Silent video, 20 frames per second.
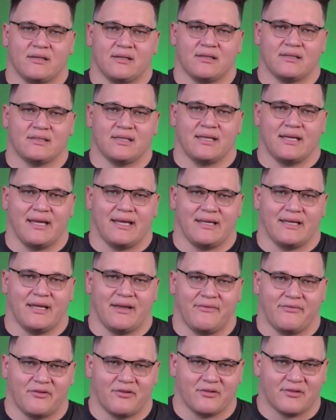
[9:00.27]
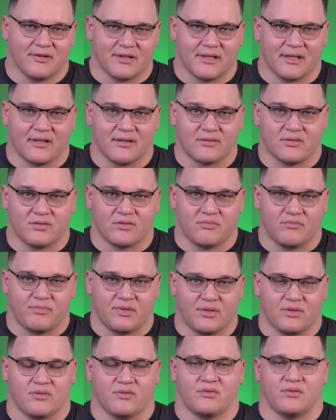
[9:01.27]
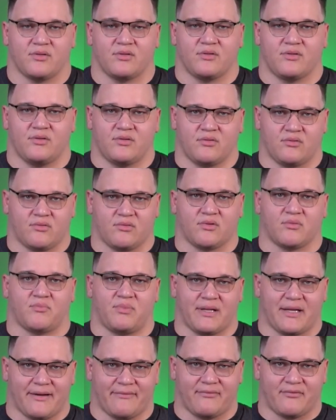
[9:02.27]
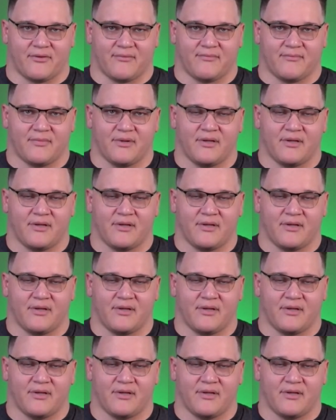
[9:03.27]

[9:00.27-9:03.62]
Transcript: and say, hey, if you're looking to build your platform,